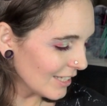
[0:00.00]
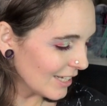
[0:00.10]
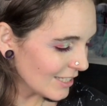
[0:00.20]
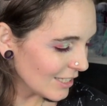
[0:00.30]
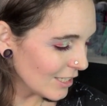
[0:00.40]
it.
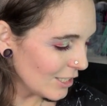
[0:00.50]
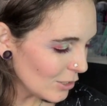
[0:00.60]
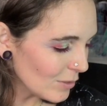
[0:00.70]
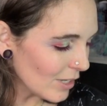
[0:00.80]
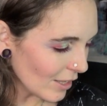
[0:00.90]
Like it's a
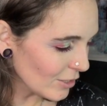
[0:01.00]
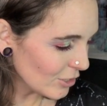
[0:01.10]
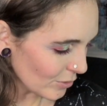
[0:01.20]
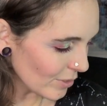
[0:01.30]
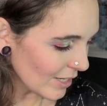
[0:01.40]
cute color
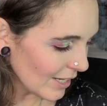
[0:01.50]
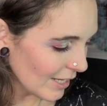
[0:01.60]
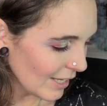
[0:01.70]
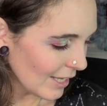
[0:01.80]
story.